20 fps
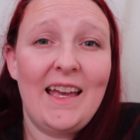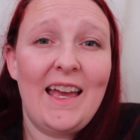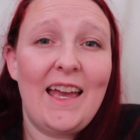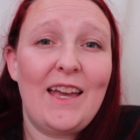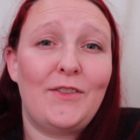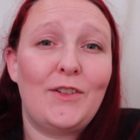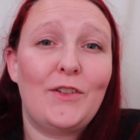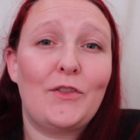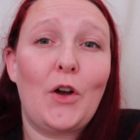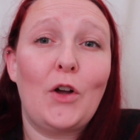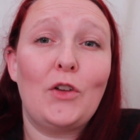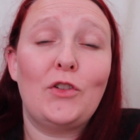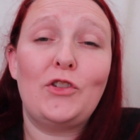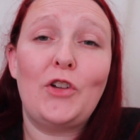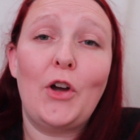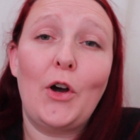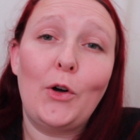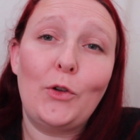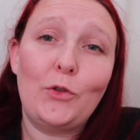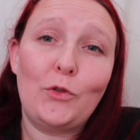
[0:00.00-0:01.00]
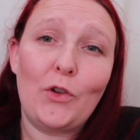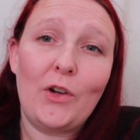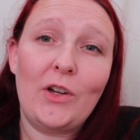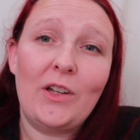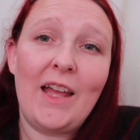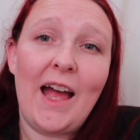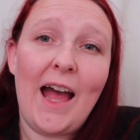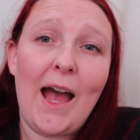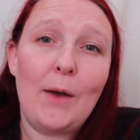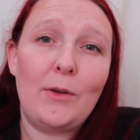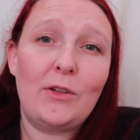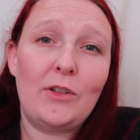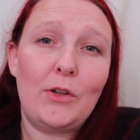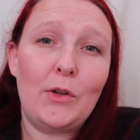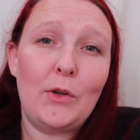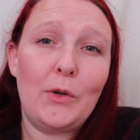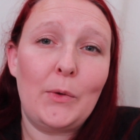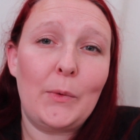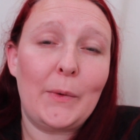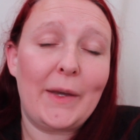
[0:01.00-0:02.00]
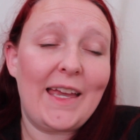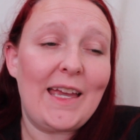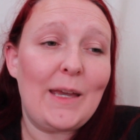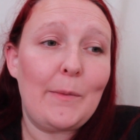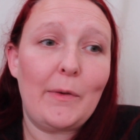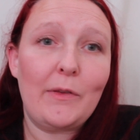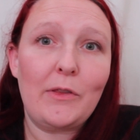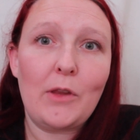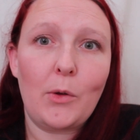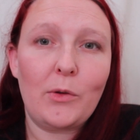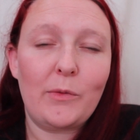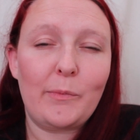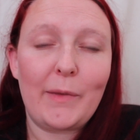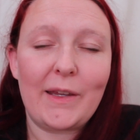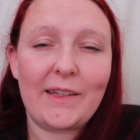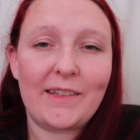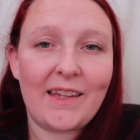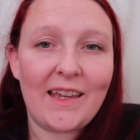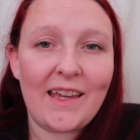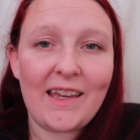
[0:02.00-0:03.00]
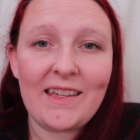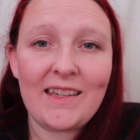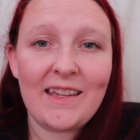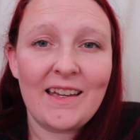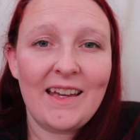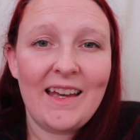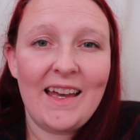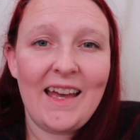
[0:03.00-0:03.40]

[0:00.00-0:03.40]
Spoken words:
If you've got children, how are you keeping those busy?